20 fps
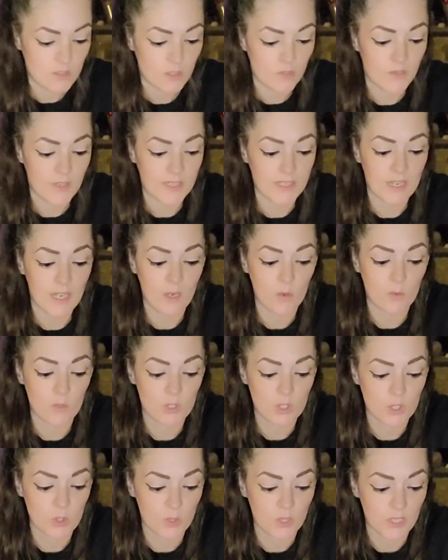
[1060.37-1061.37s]
So right now
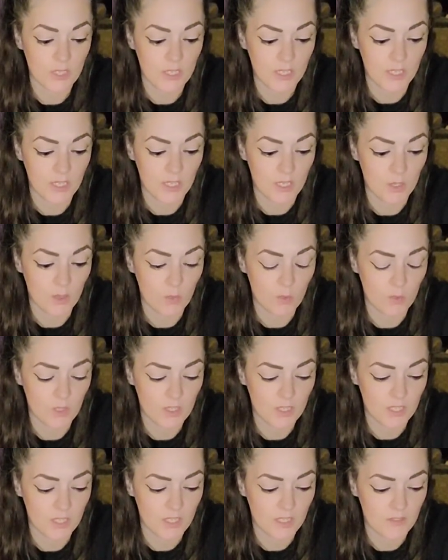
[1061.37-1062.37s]
we're doing a
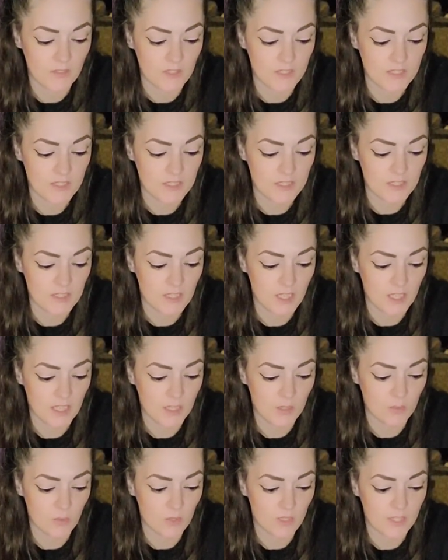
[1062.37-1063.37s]
working, this is a
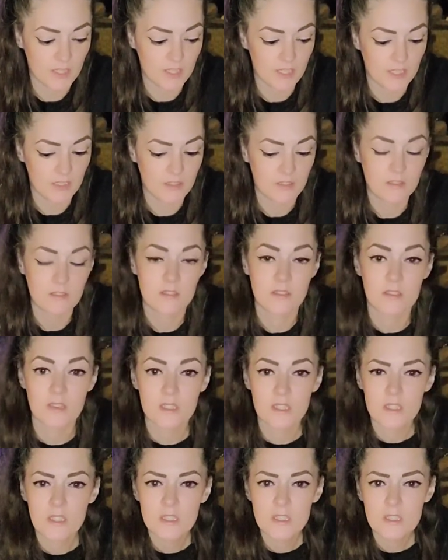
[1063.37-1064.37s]
client working.
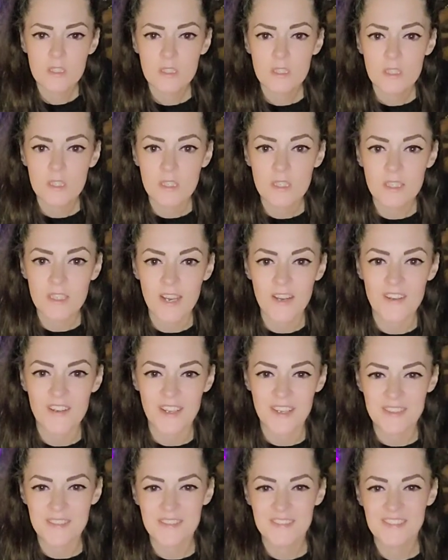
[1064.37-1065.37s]

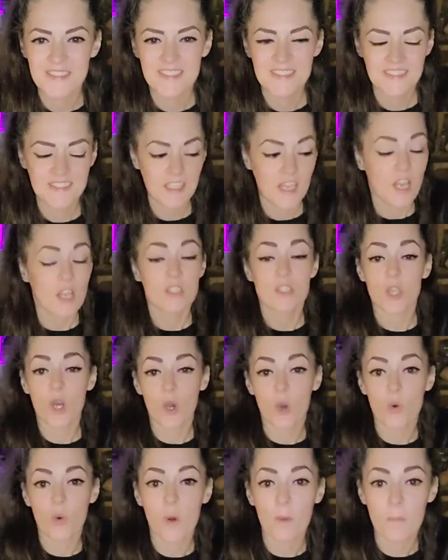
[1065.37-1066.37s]
Okay.
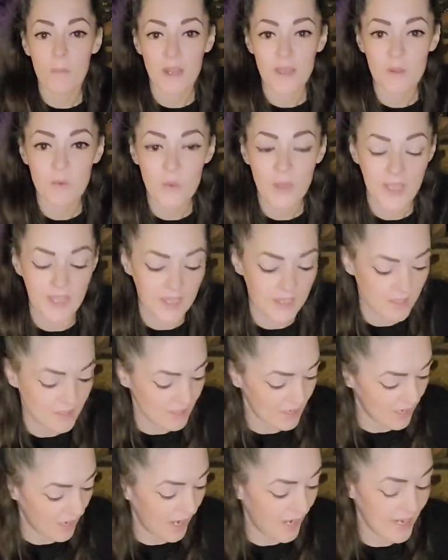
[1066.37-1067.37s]
So by the way,
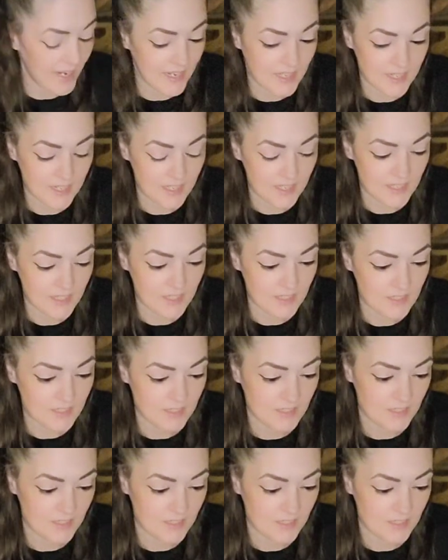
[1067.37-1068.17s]
I